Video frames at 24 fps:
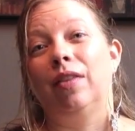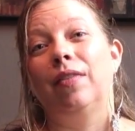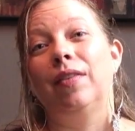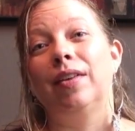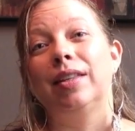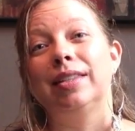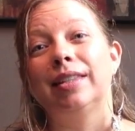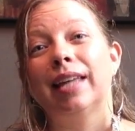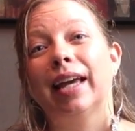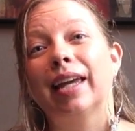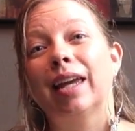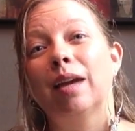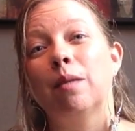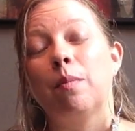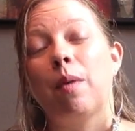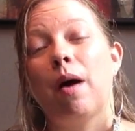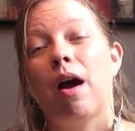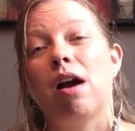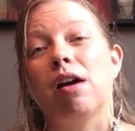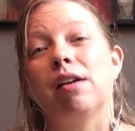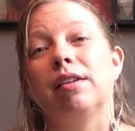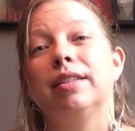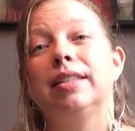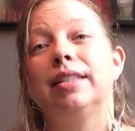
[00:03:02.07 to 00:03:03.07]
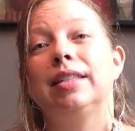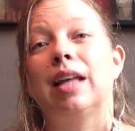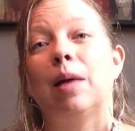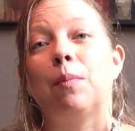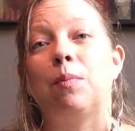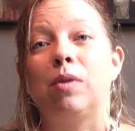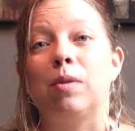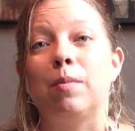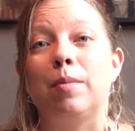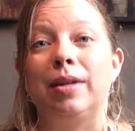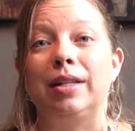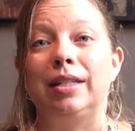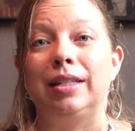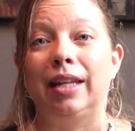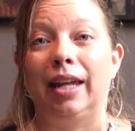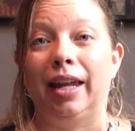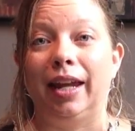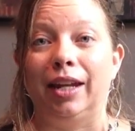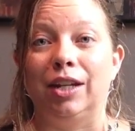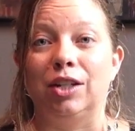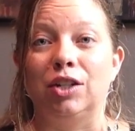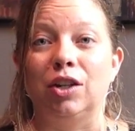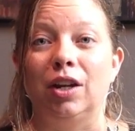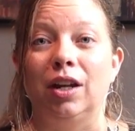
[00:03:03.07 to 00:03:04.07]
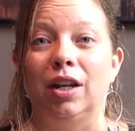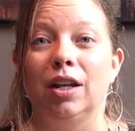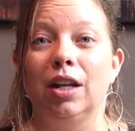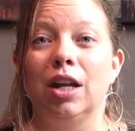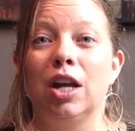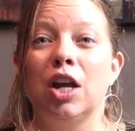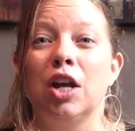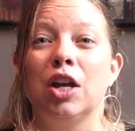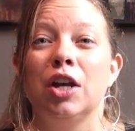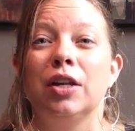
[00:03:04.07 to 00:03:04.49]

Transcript: Then the second part is supplementation.